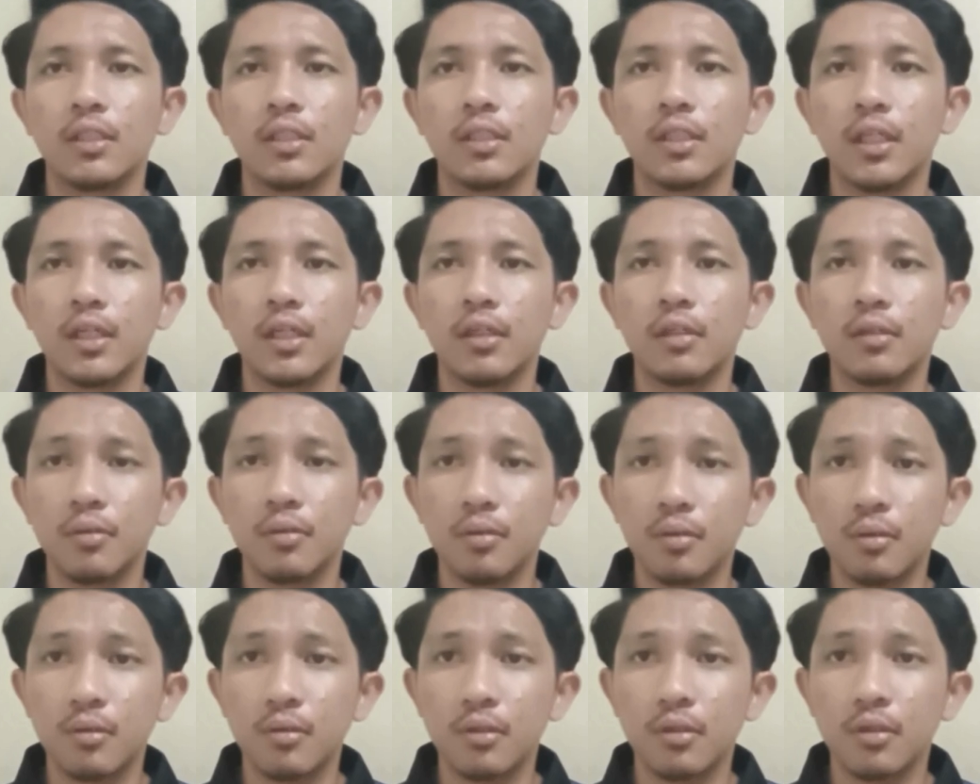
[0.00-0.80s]
Take
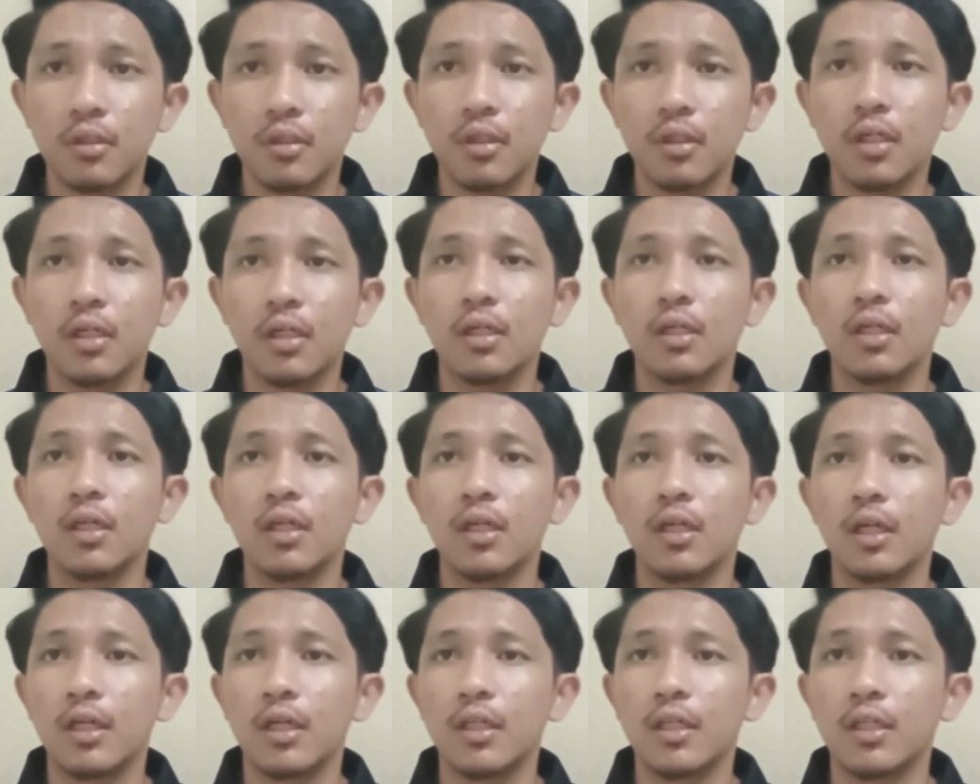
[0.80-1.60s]
note
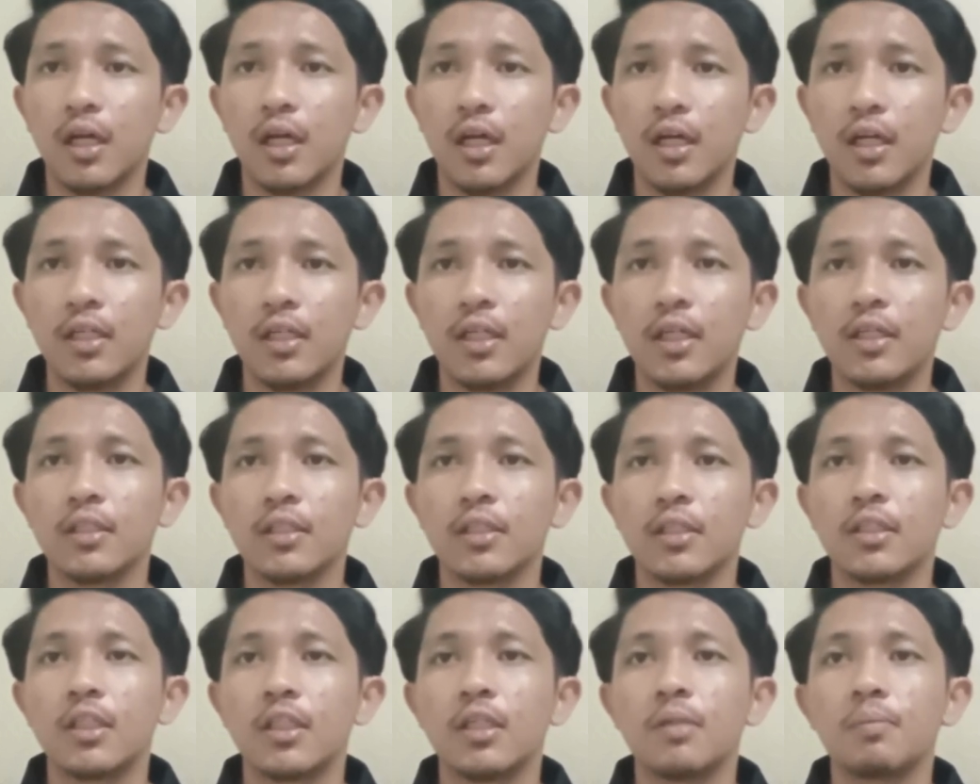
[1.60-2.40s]
and highlight
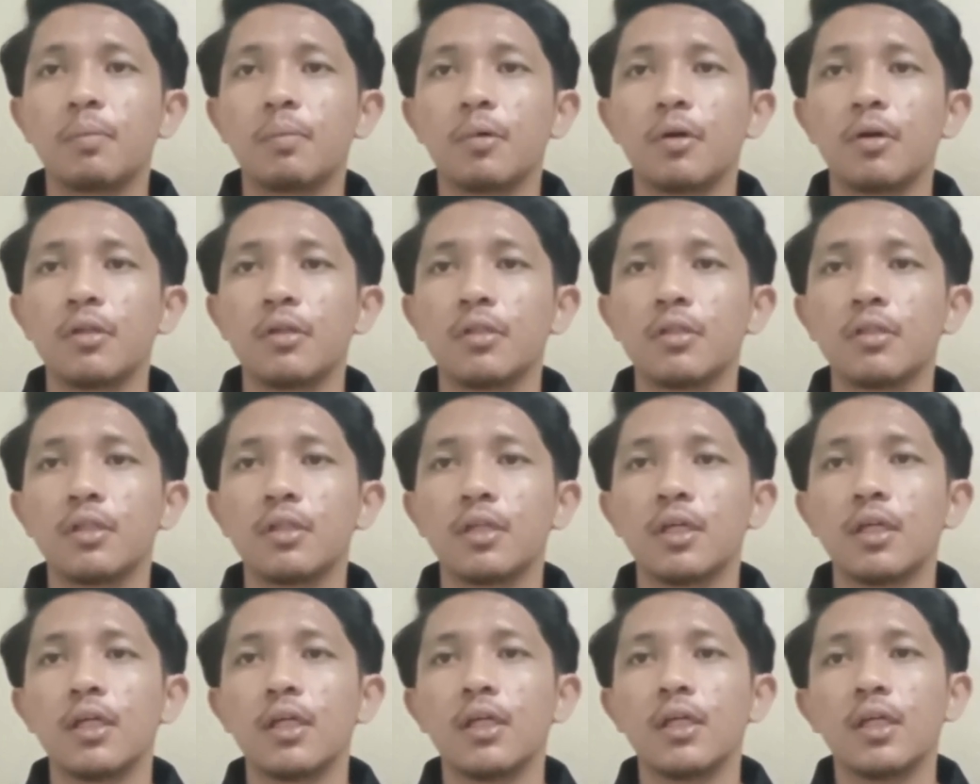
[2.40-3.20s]
the key point
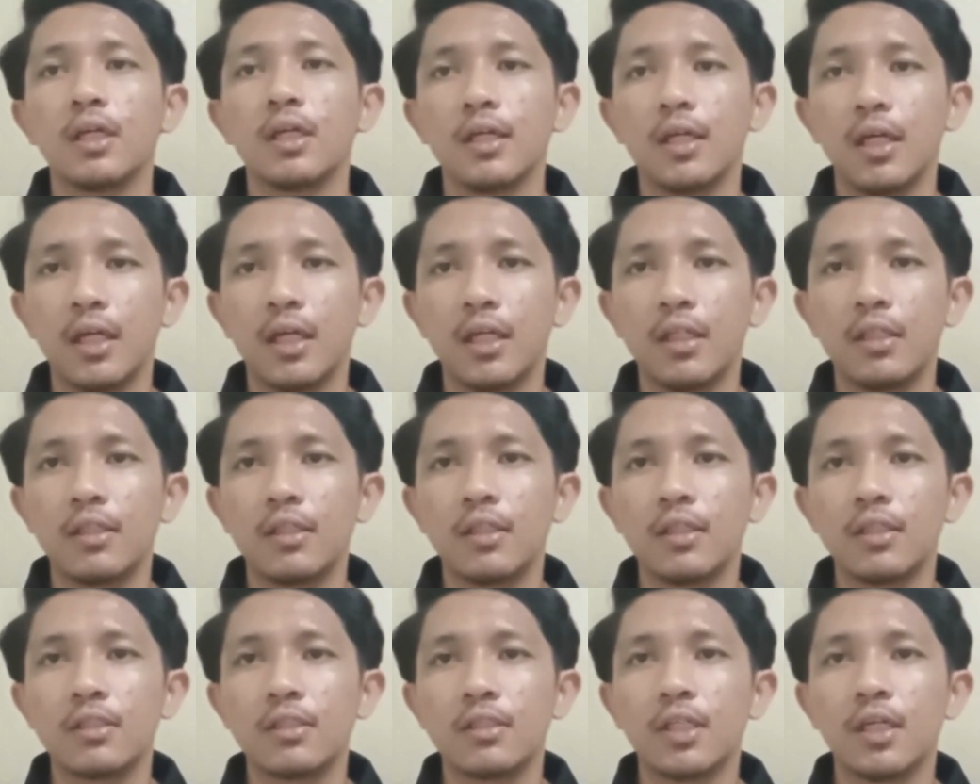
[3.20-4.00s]

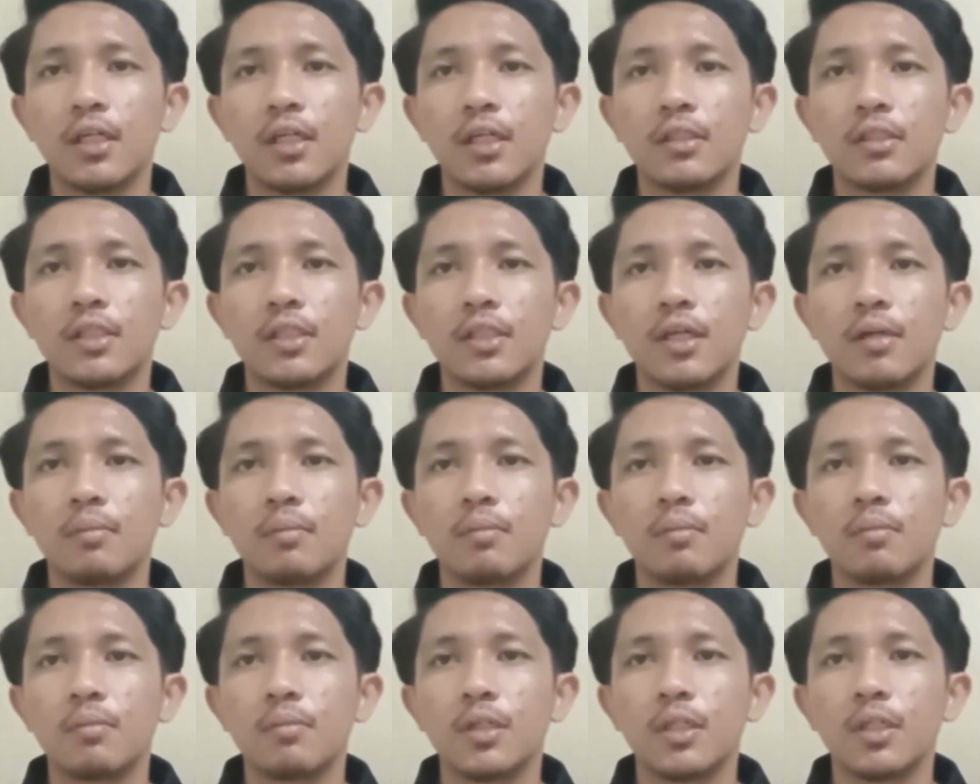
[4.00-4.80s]
and discuss
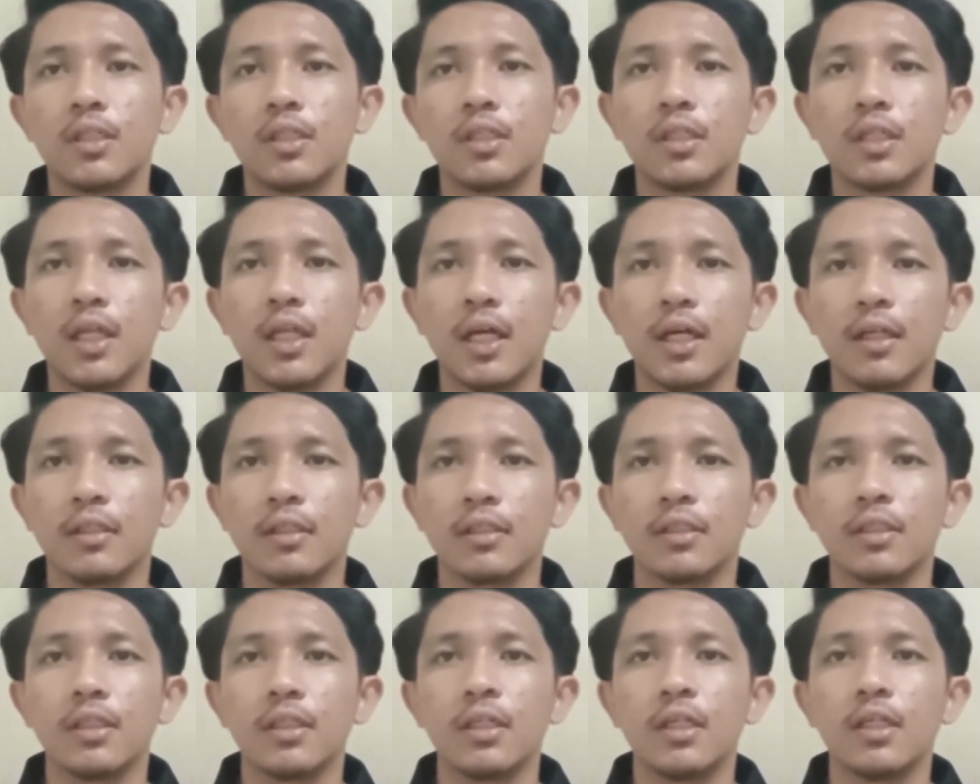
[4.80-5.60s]
them in the
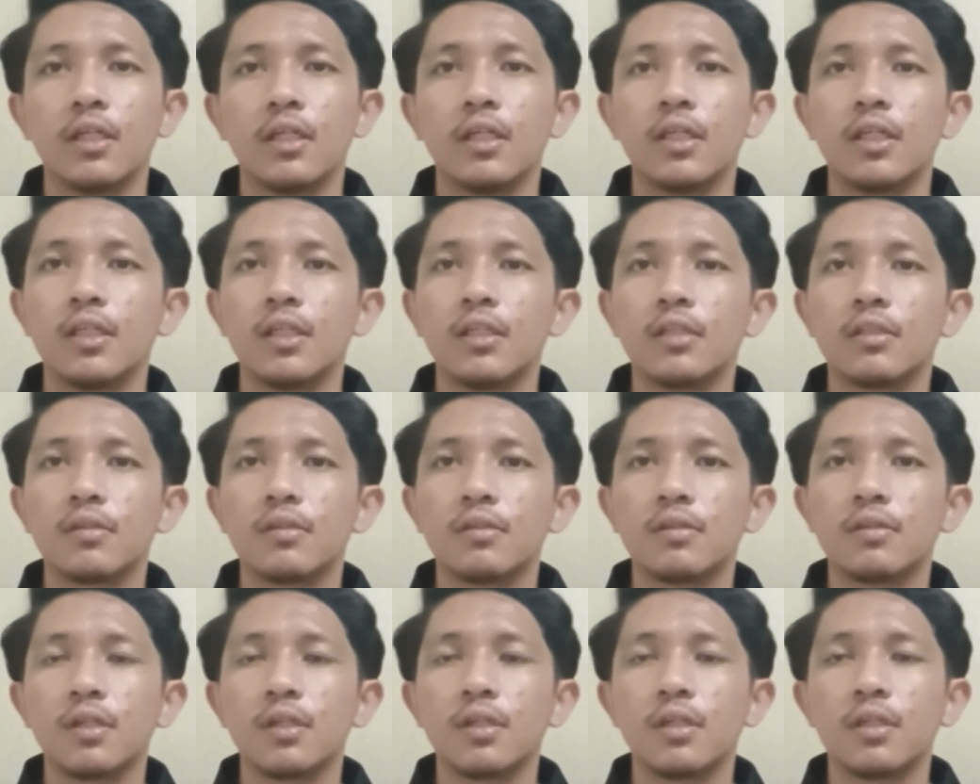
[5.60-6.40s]
class. It's
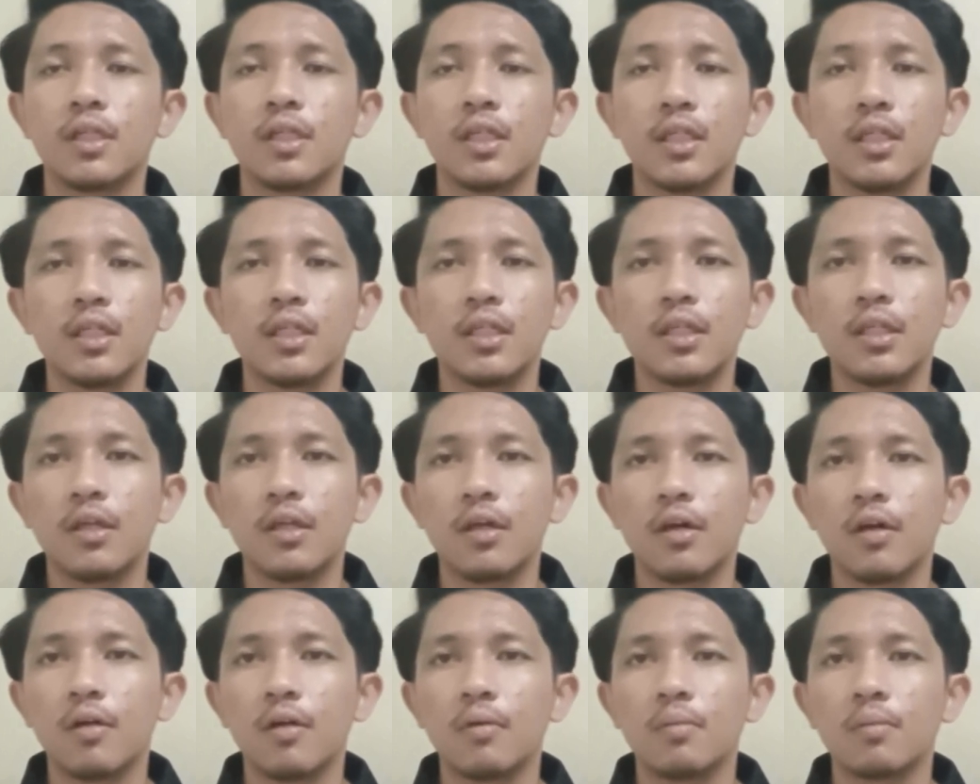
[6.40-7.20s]
really
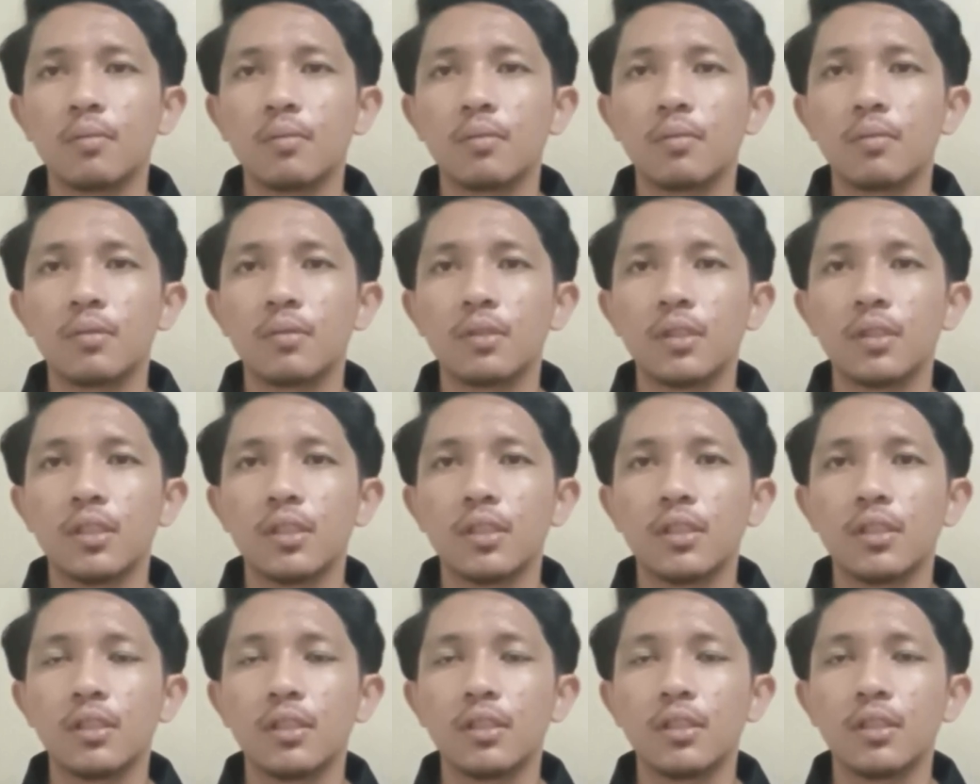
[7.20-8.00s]
help
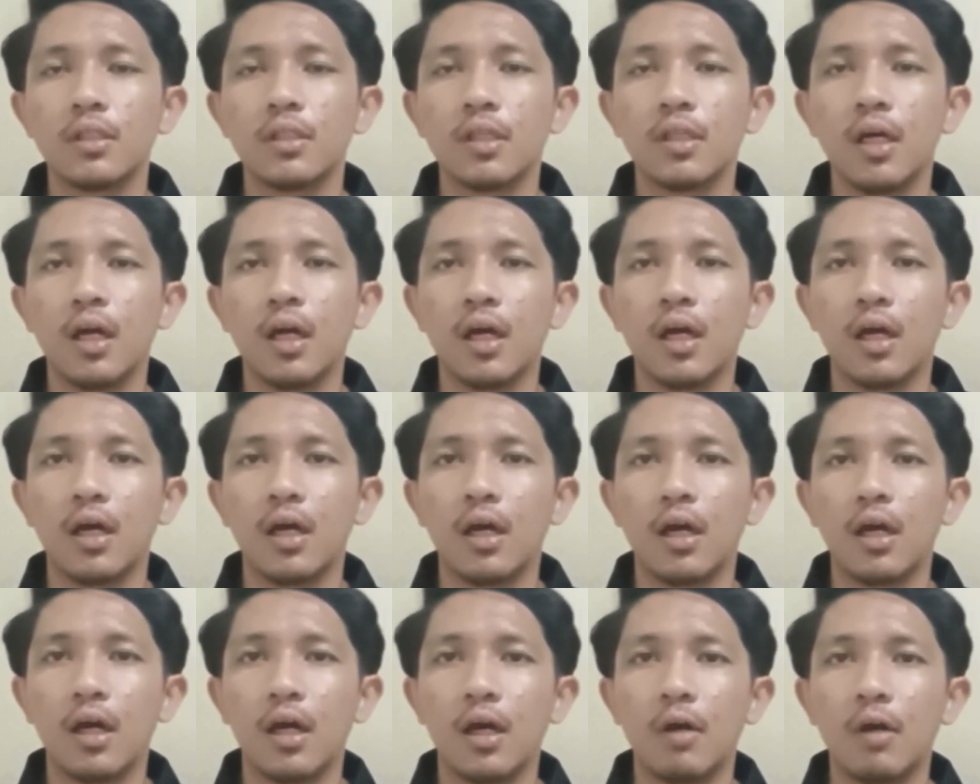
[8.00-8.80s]
in
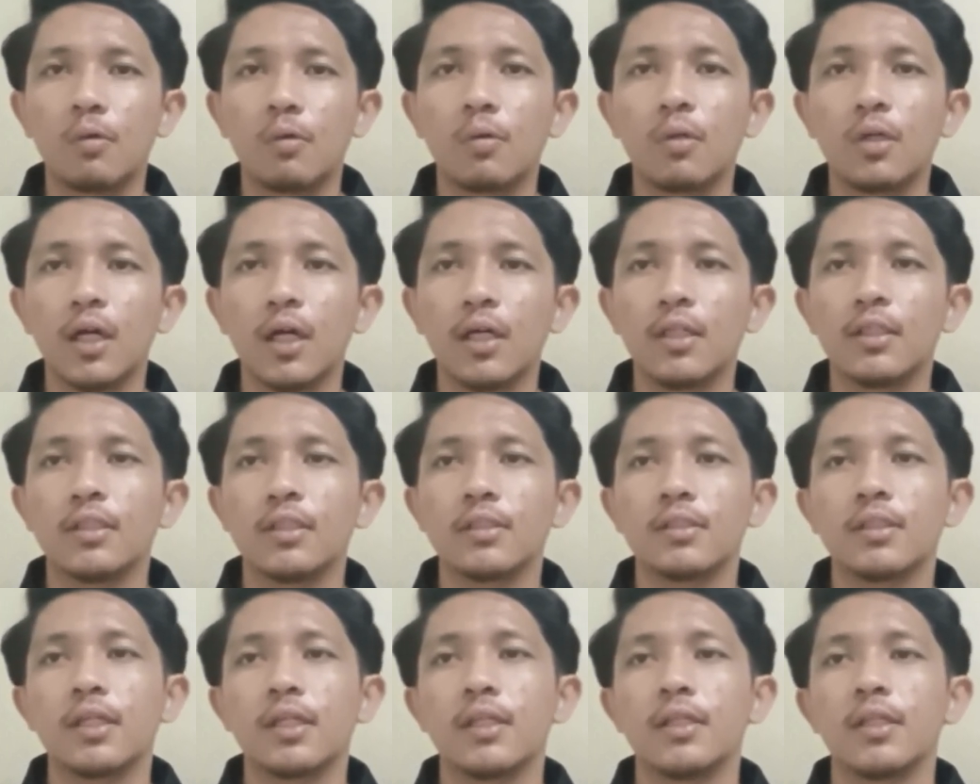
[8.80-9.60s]
our
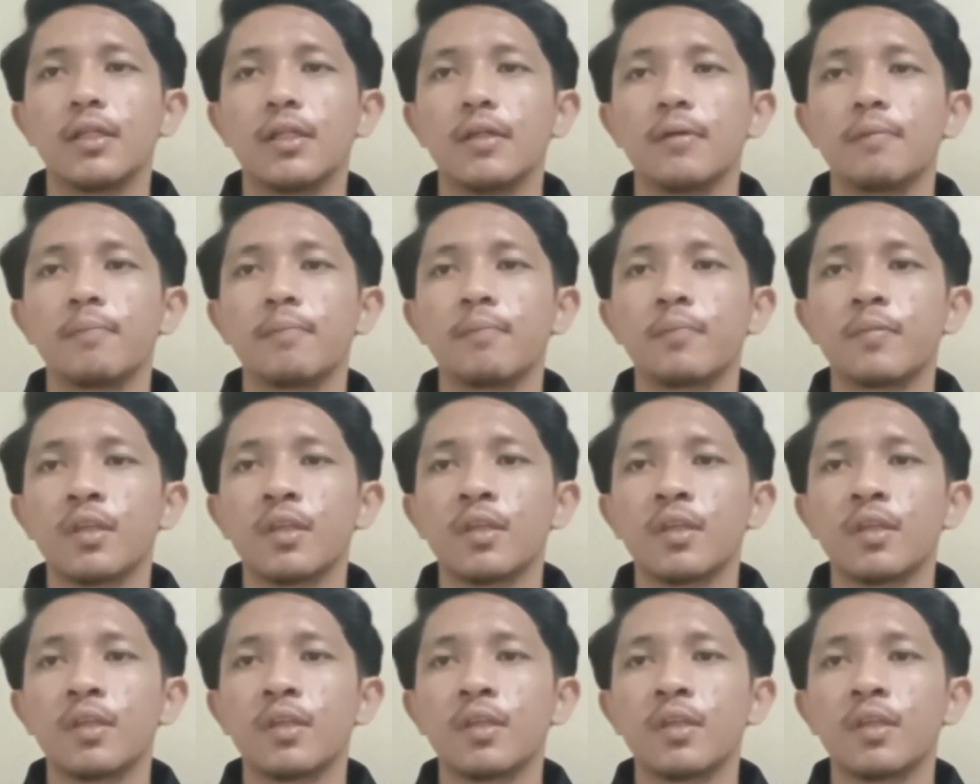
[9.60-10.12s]
understanding.